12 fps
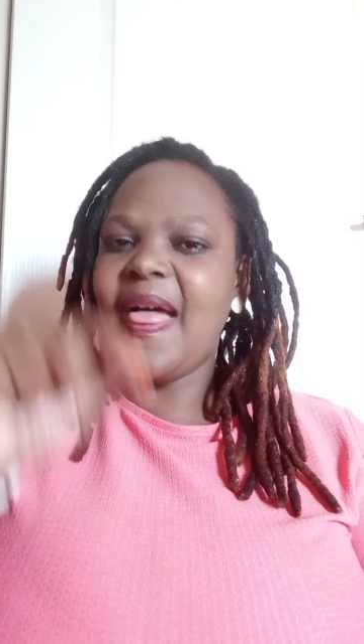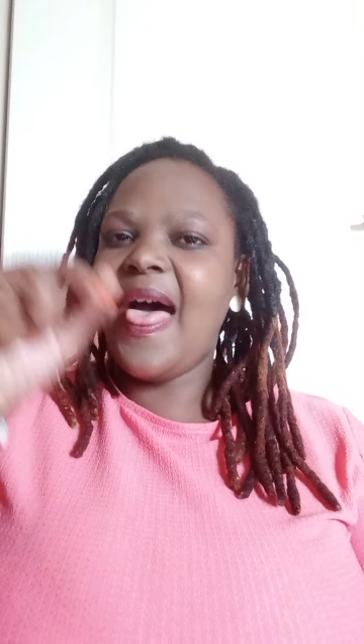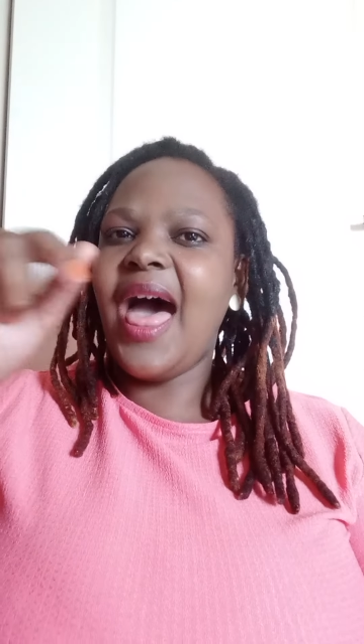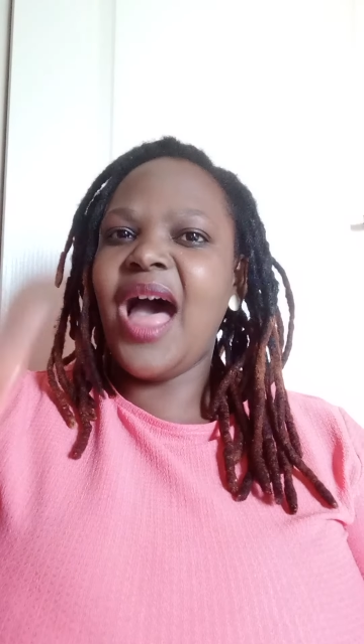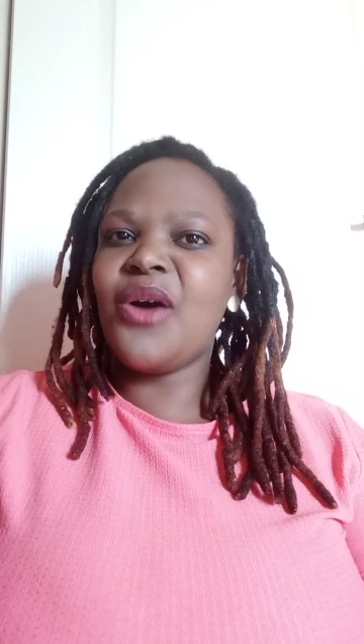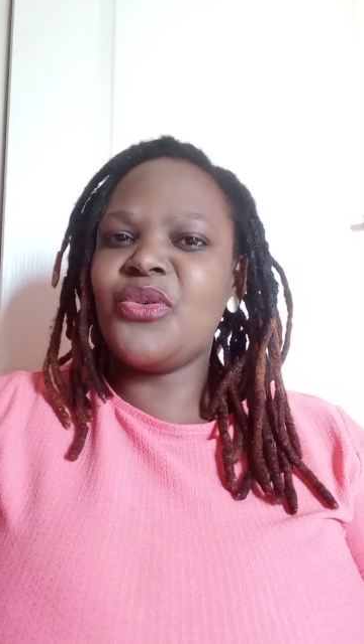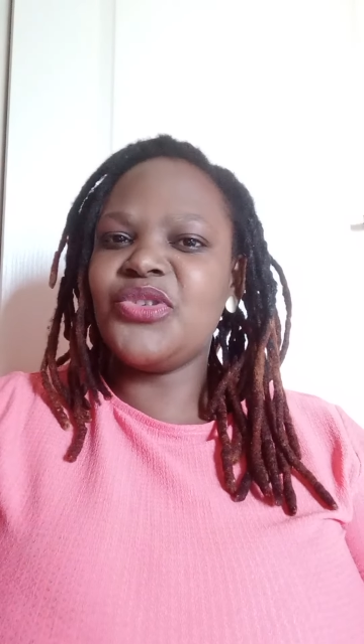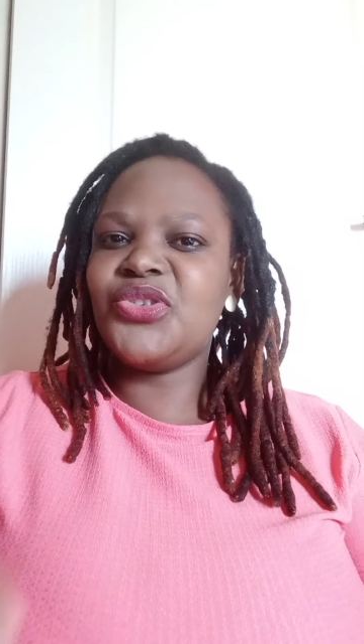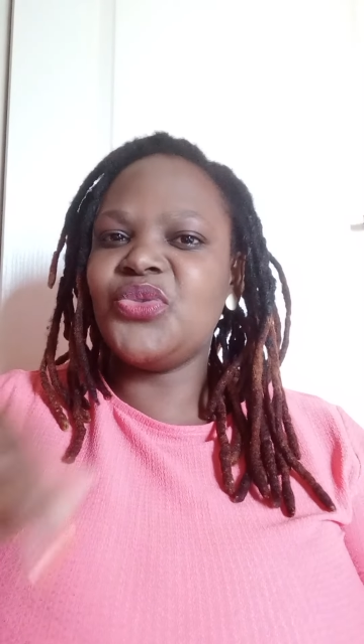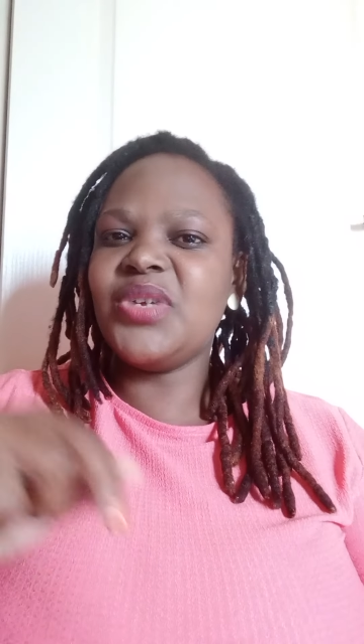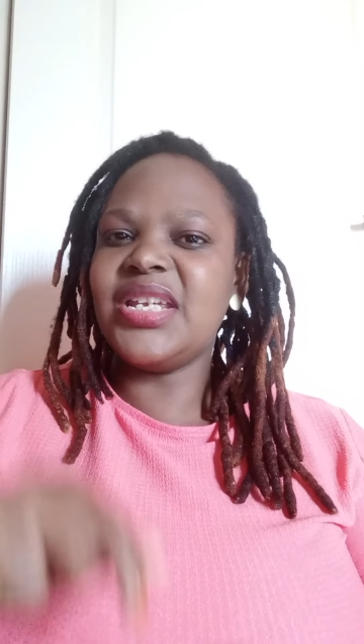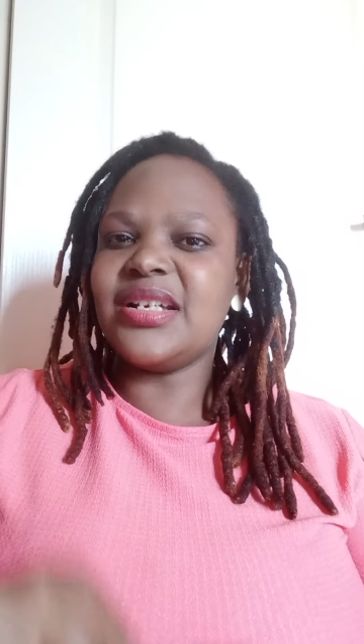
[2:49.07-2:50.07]
how
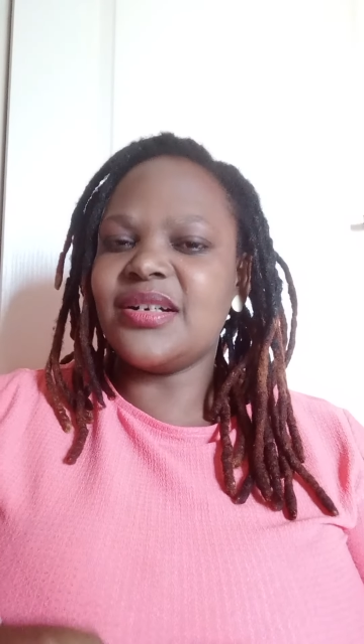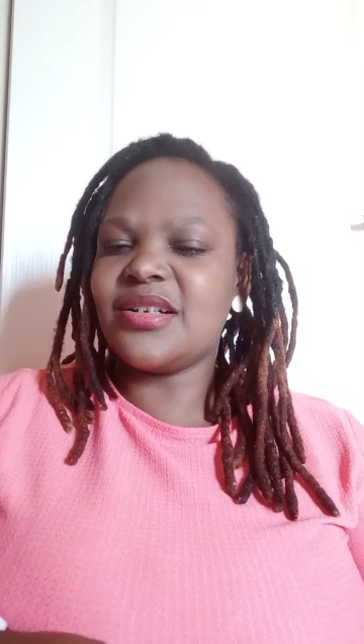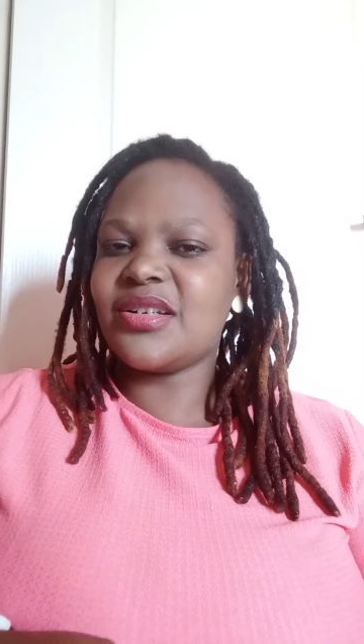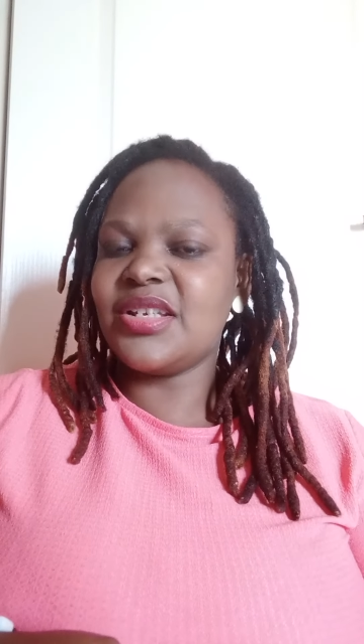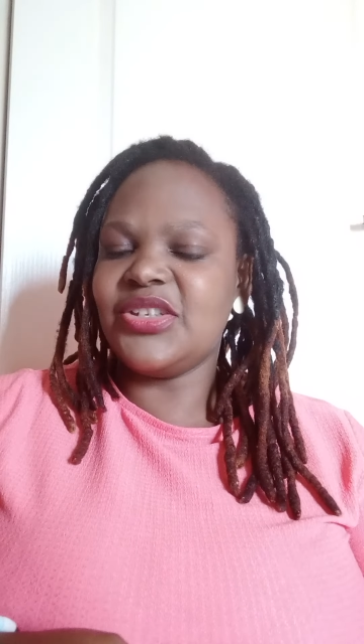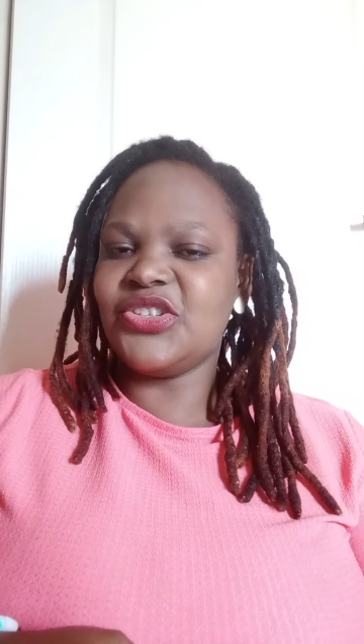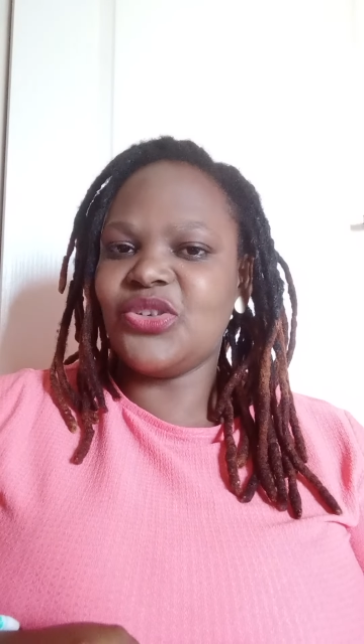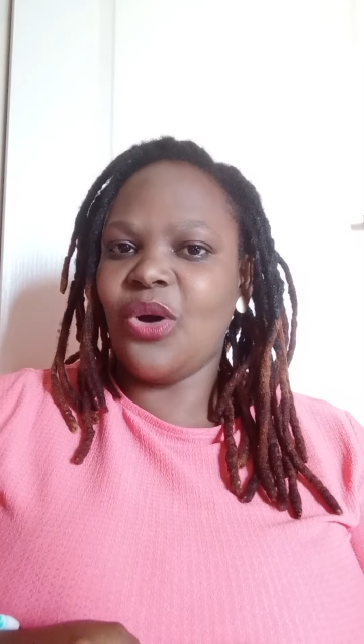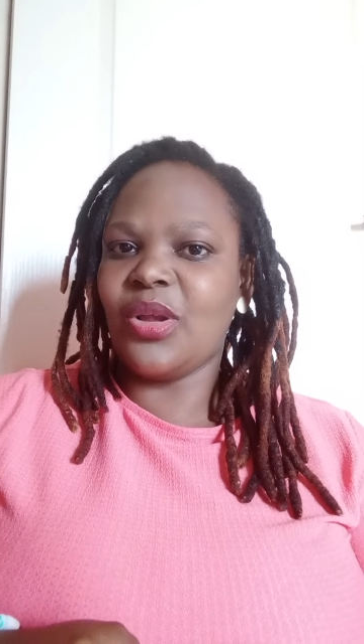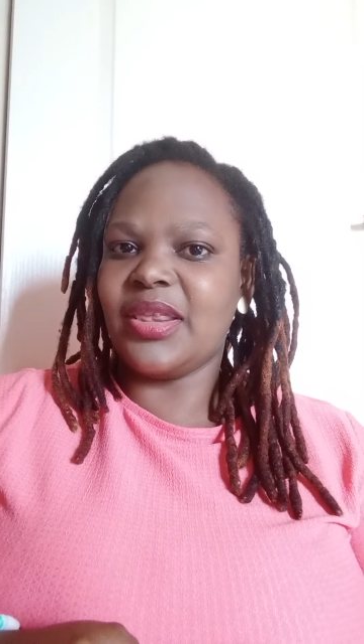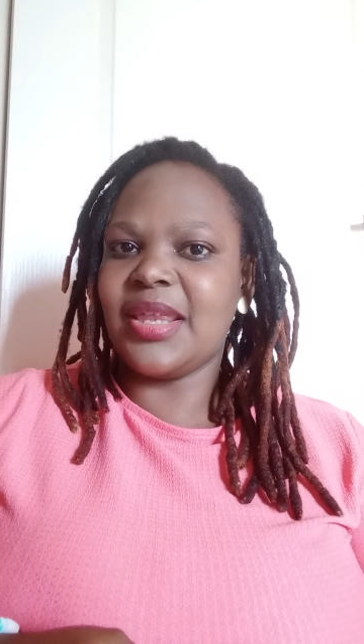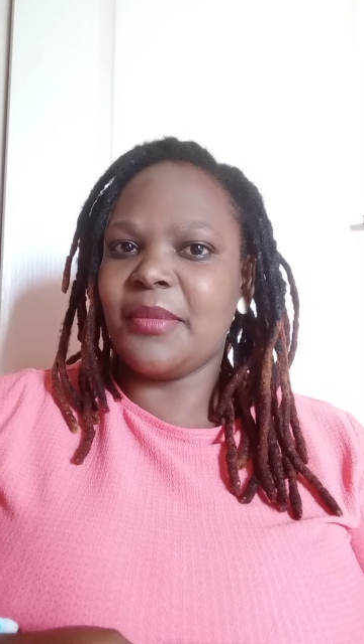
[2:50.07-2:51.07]
you increase
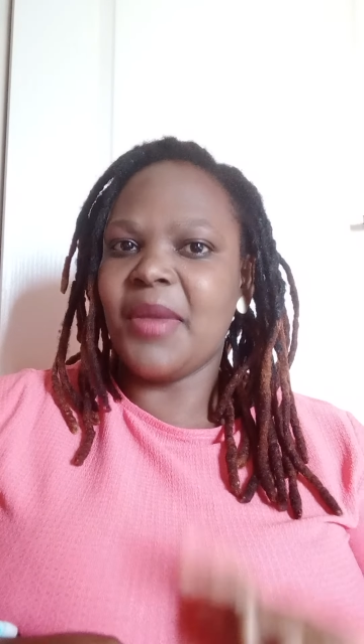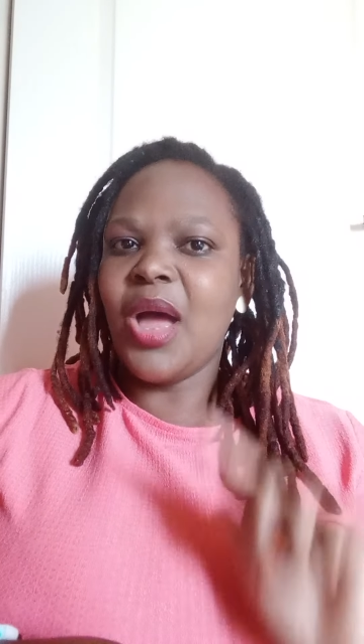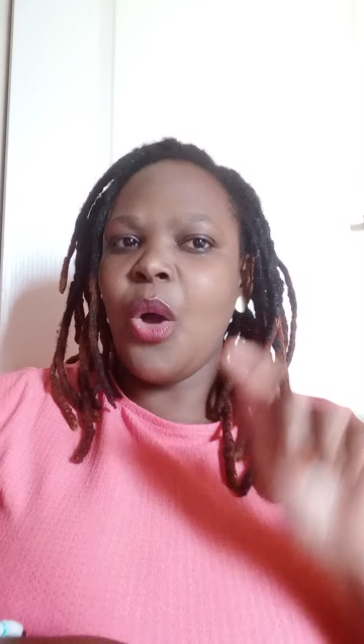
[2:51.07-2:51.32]
on them.